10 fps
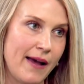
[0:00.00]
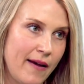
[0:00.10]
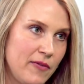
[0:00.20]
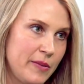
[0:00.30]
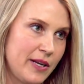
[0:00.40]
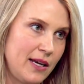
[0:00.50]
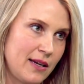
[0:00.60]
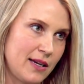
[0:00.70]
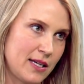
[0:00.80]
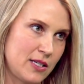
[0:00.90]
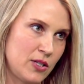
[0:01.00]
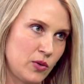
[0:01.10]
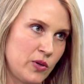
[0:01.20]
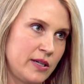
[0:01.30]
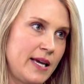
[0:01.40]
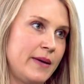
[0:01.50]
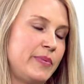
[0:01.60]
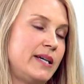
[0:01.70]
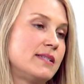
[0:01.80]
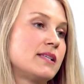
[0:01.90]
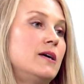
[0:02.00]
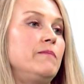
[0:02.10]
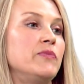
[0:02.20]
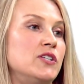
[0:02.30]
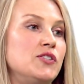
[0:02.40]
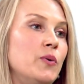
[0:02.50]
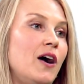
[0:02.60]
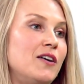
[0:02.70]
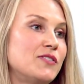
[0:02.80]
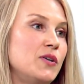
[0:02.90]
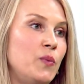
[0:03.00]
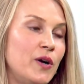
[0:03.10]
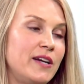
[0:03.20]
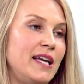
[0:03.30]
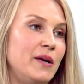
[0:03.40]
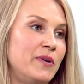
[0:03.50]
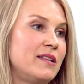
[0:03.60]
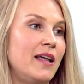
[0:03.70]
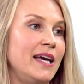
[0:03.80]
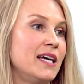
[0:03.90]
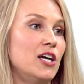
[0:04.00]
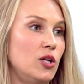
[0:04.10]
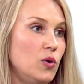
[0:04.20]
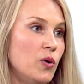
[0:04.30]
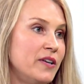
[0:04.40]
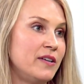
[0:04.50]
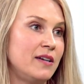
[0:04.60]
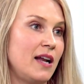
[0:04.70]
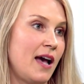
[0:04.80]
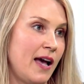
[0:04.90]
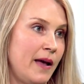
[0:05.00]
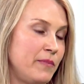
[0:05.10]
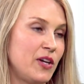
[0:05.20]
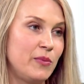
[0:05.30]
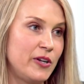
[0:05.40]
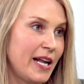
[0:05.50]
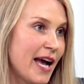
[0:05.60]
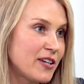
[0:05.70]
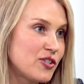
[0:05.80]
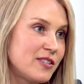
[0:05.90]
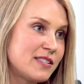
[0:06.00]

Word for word: everybody can get to the Lorton campus. So we're also working with like Lorton um, Community Action